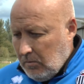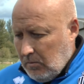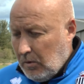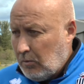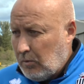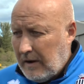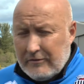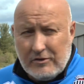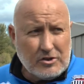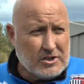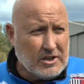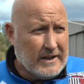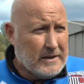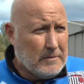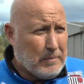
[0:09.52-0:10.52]
Well, I've just
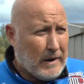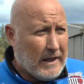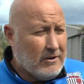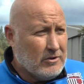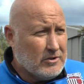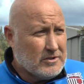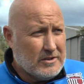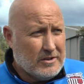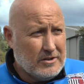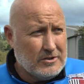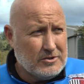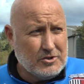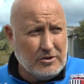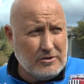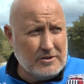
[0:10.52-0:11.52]
signed a player, as,
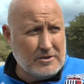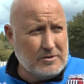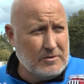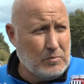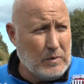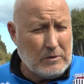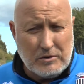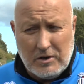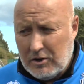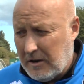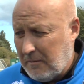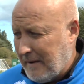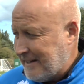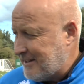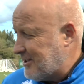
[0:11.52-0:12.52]
as John's well
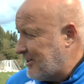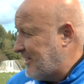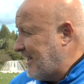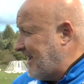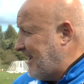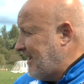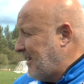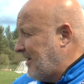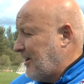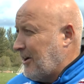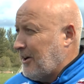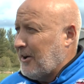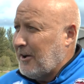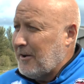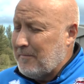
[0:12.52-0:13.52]
documented there.
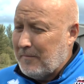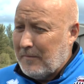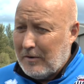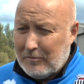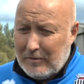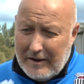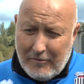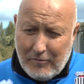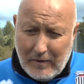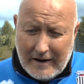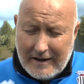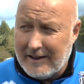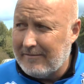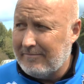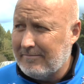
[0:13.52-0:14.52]
Um, if I
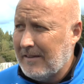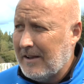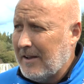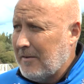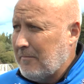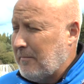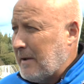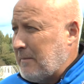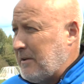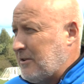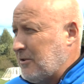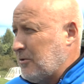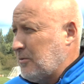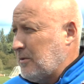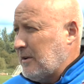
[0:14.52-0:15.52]
can maybe
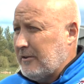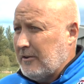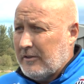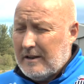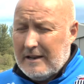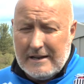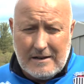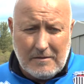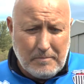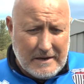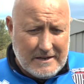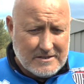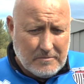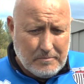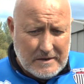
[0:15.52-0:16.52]
do another little
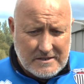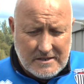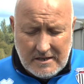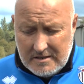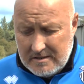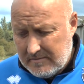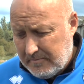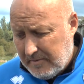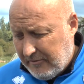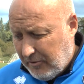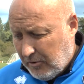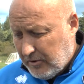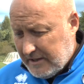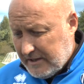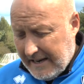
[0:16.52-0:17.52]
piece of business
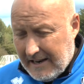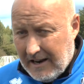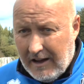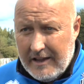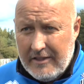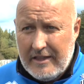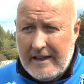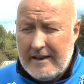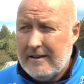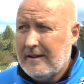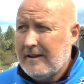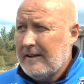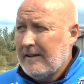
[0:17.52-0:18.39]
before the deadline, then